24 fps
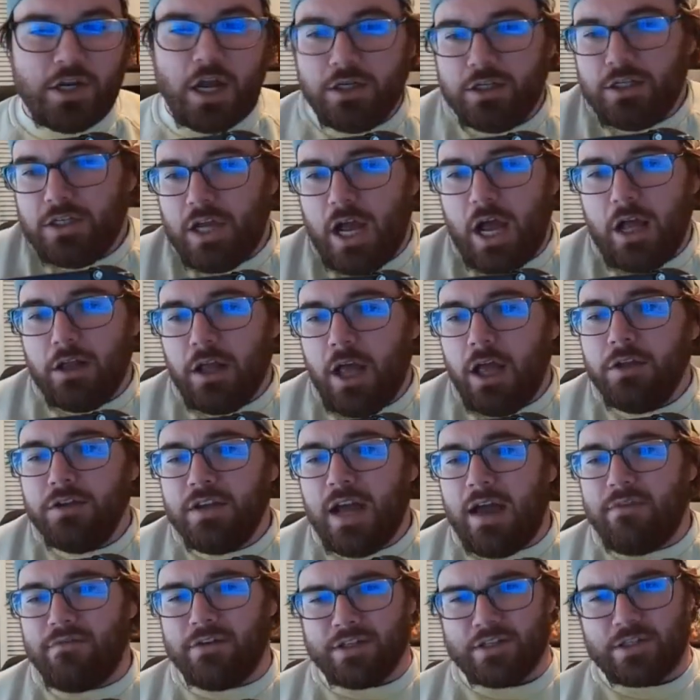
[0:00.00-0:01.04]

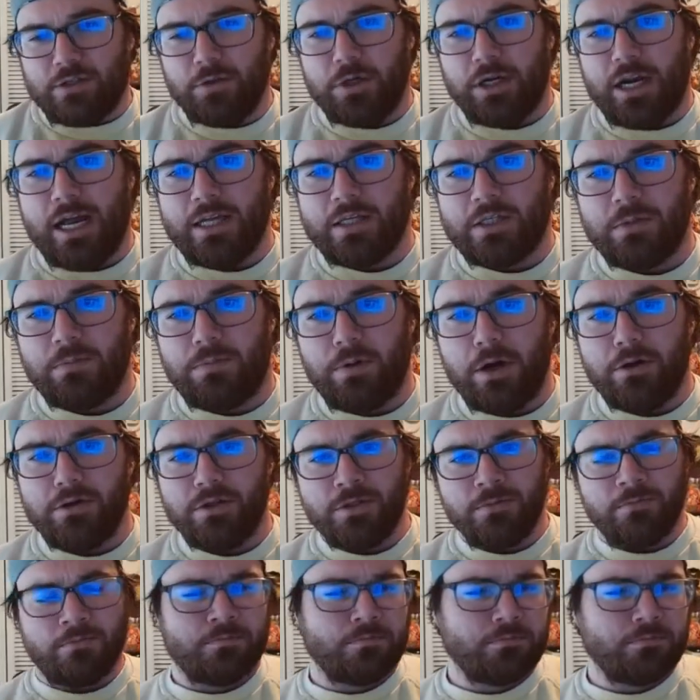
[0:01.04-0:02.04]
dive into it, I suppose.